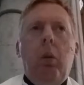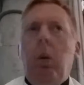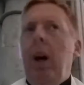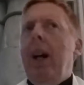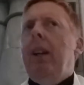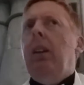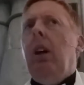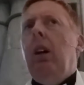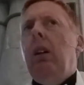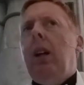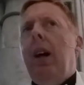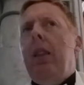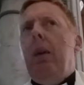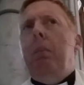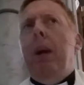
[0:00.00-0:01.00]
Why don't
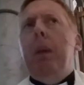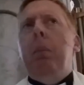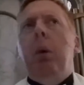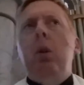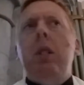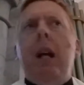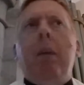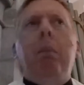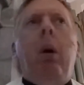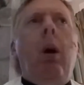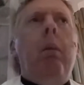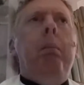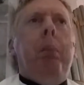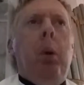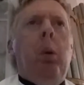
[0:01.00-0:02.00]
other people jump
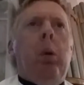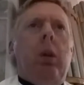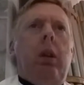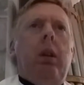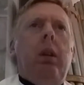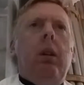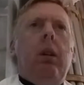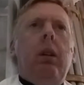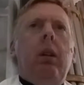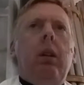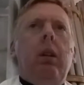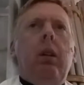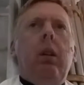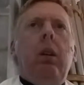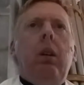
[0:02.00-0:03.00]
on board
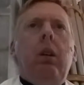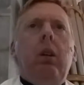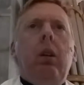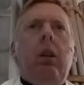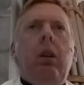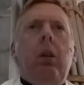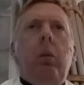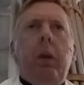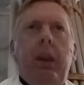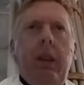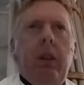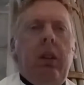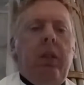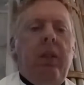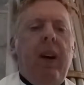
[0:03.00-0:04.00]

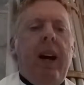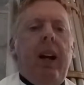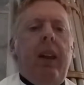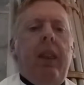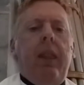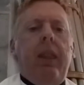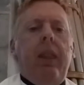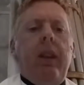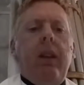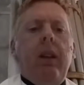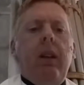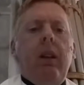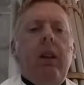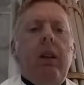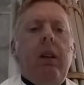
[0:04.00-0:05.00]
with this faith?
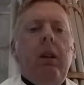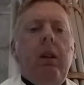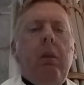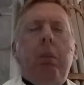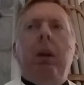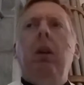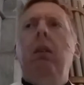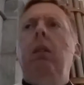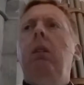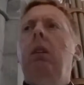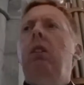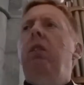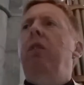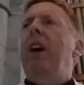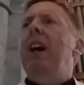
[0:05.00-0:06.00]
Because
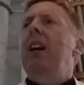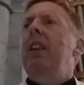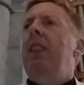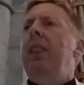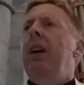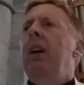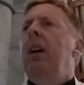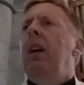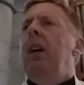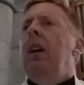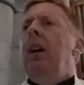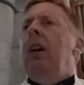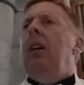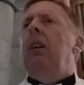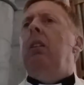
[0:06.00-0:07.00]
this faith
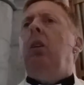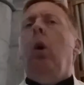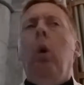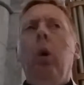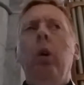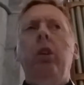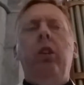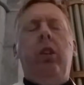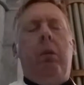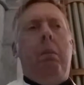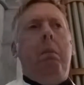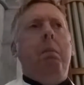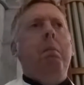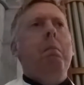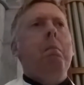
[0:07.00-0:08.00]
is awesome.